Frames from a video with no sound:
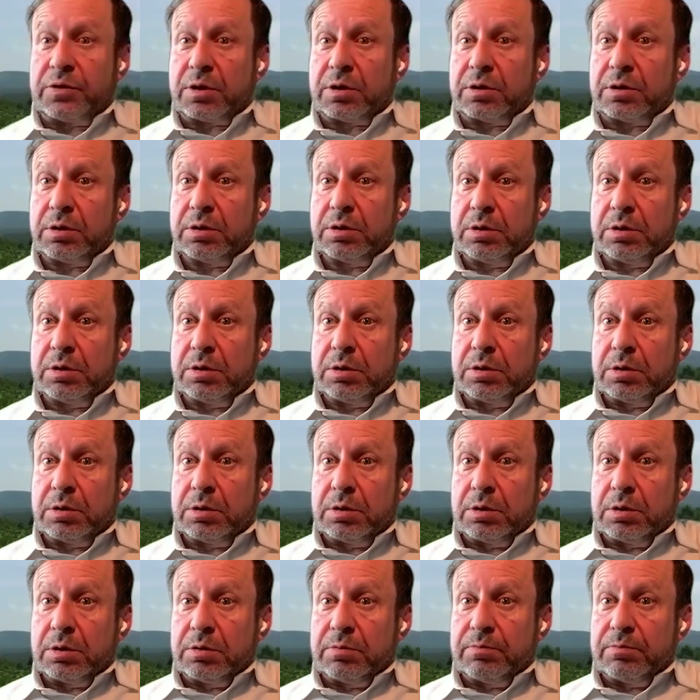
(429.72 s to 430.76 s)
the
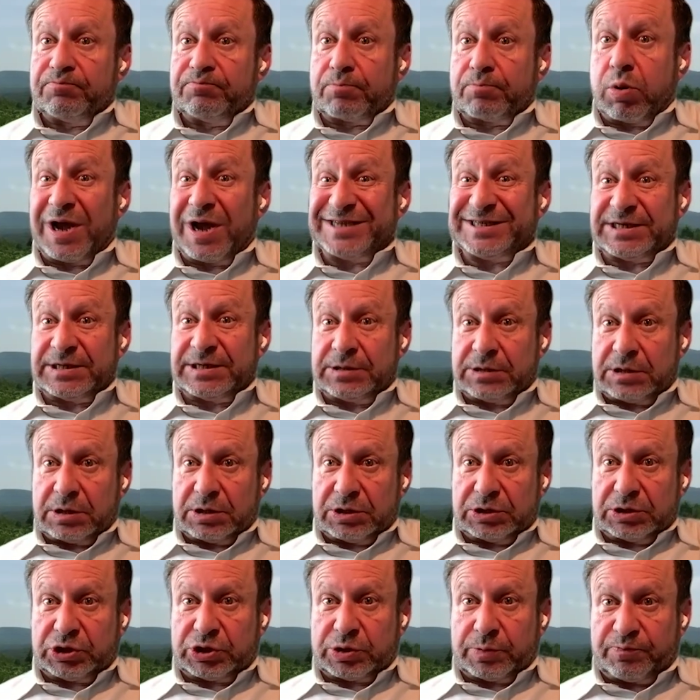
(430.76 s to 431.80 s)
pleasant
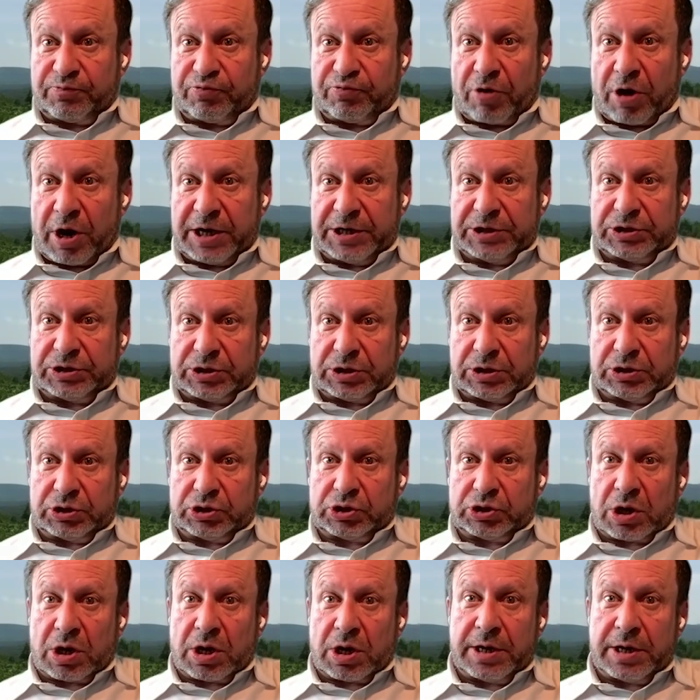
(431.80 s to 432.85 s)
surprise
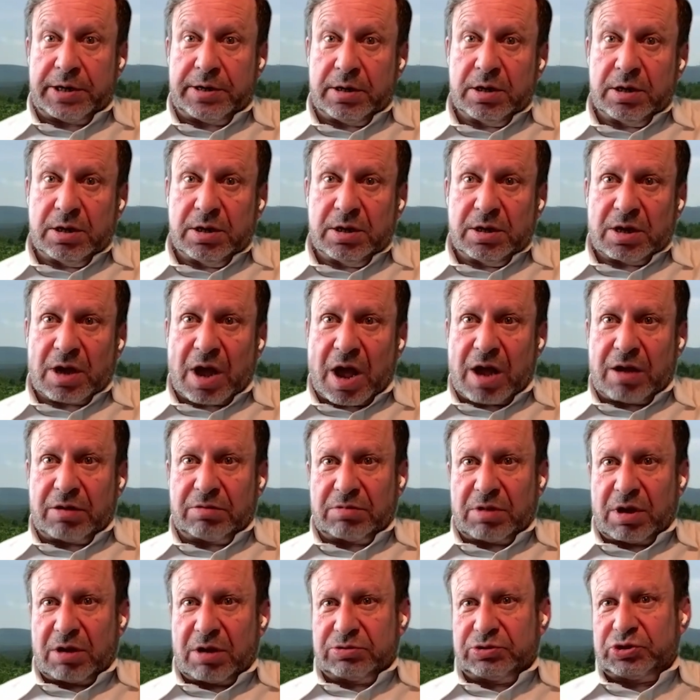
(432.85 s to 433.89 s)
side,
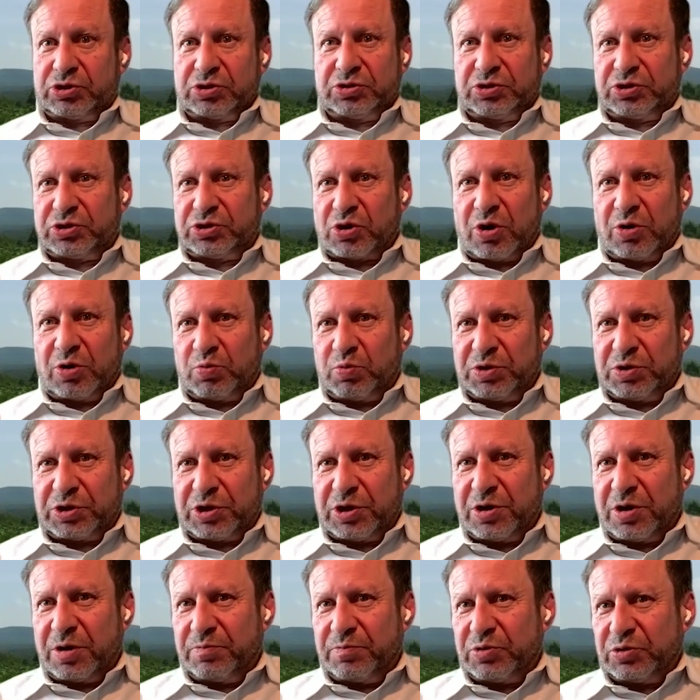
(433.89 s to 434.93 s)
I'll just start with the
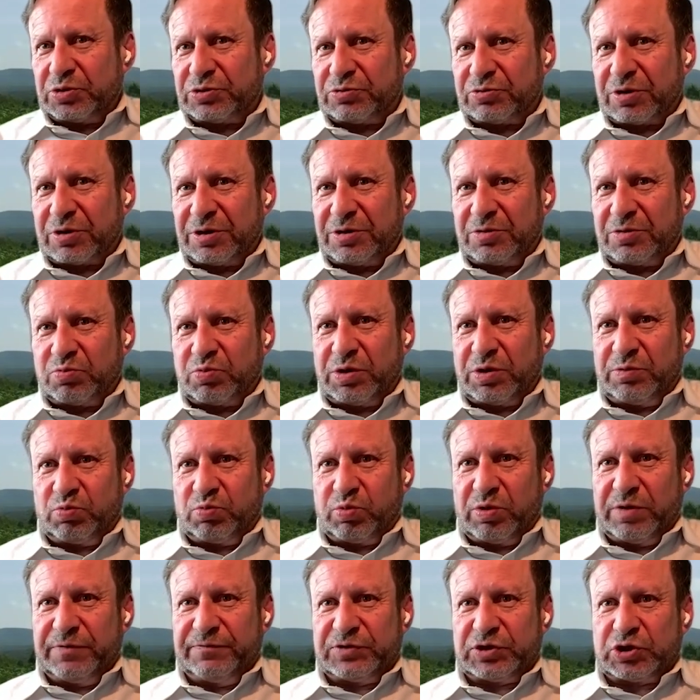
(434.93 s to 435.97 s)
numbers, right?
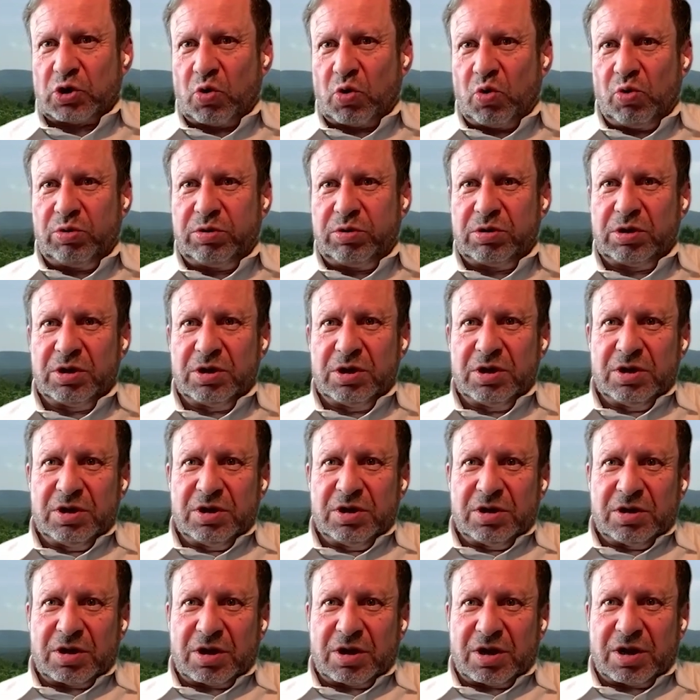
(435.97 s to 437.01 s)
We've sold,
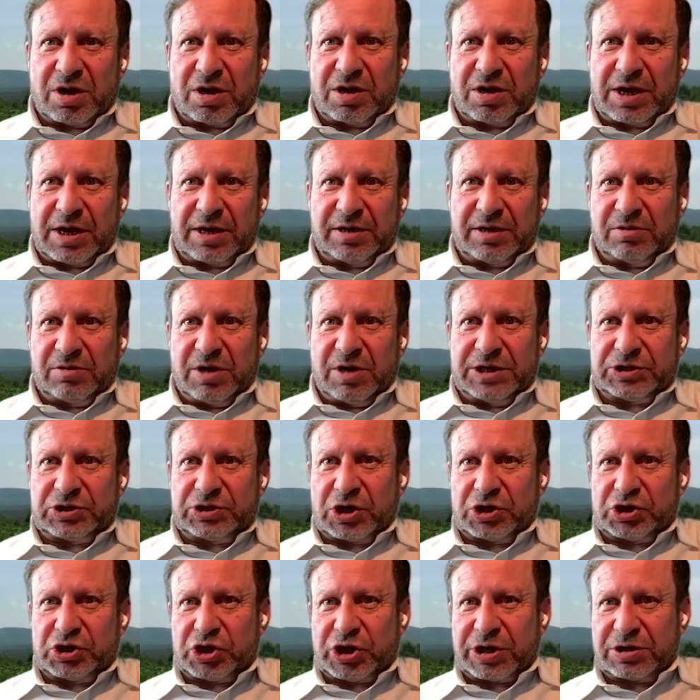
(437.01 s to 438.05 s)
last
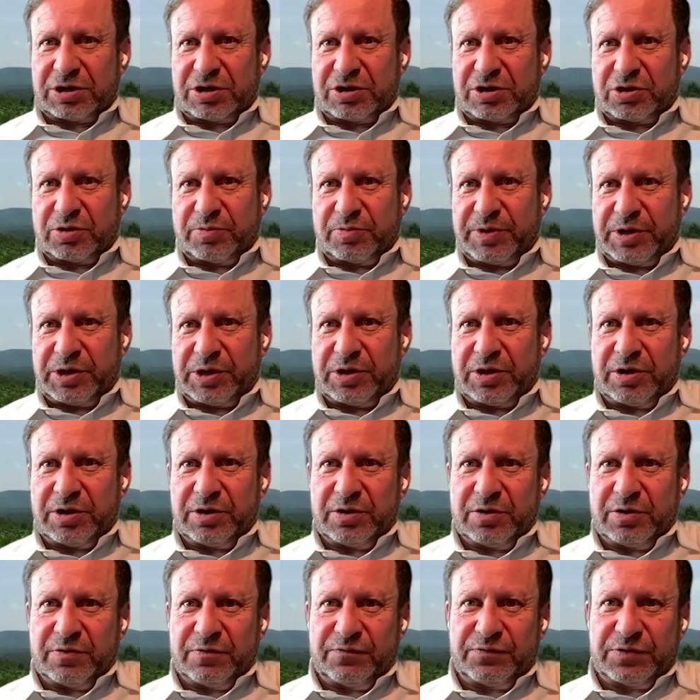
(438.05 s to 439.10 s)
I checked at the
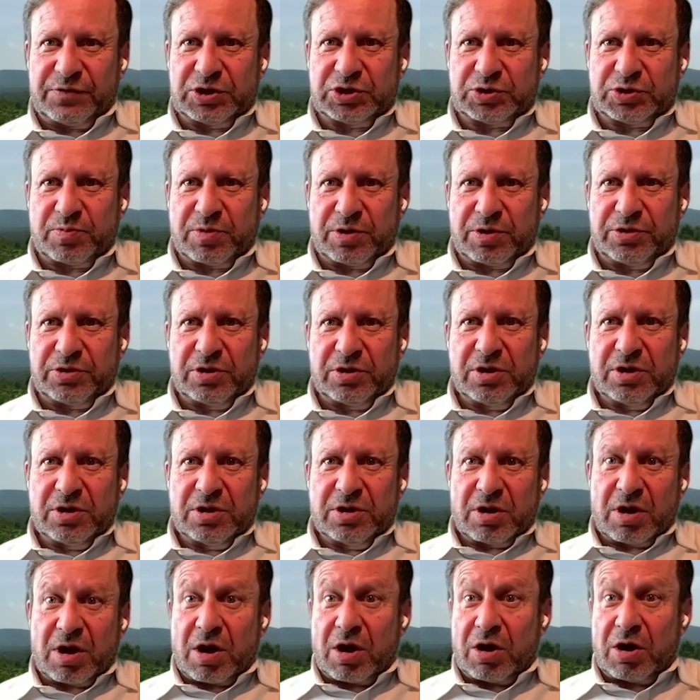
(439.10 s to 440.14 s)
beginning of this month,
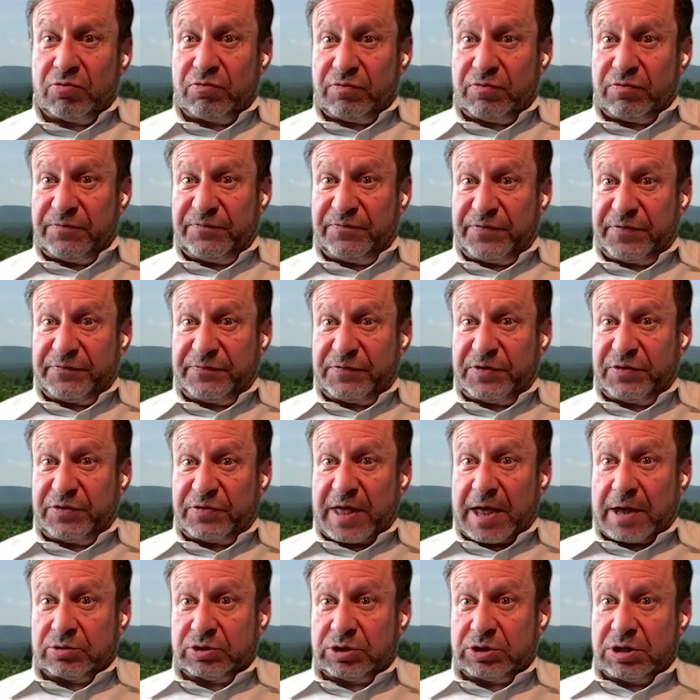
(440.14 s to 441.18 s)

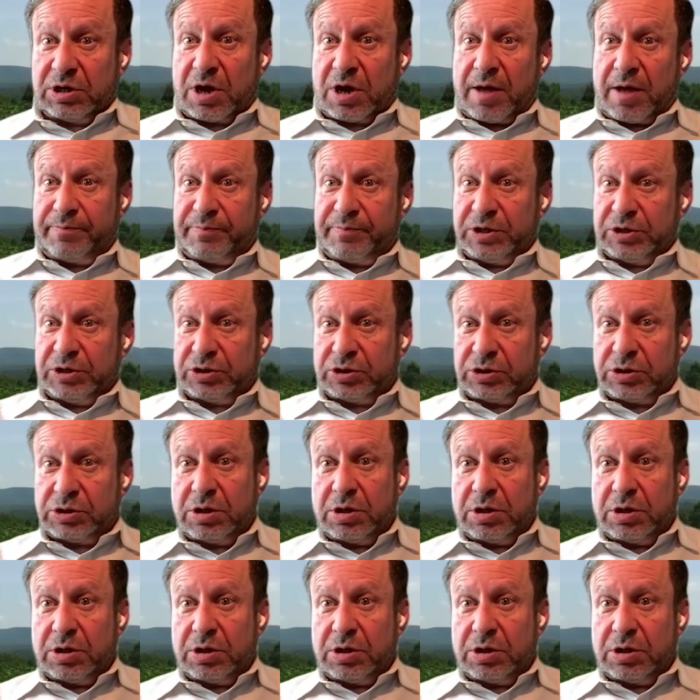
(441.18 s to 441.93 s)
150,000 copies.